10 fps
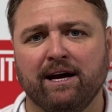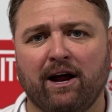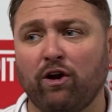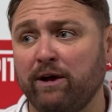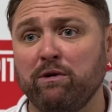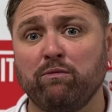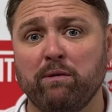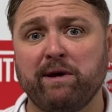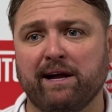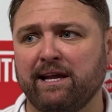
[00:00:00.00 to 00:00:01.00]
All right, were
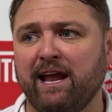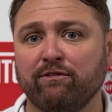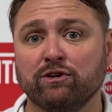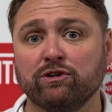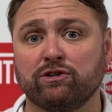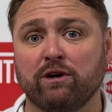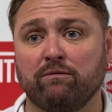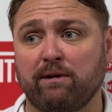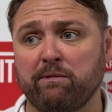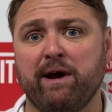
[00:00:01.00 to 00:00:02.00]
we at the levels
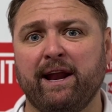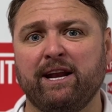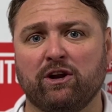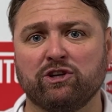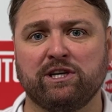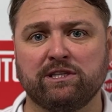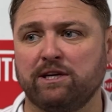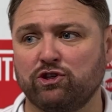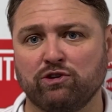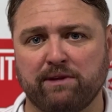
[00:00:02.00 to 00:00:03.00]
that we were early on the season? In
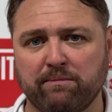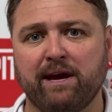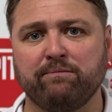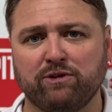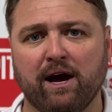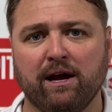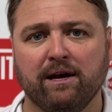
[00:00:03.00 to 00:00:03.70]
some of them games, yeah.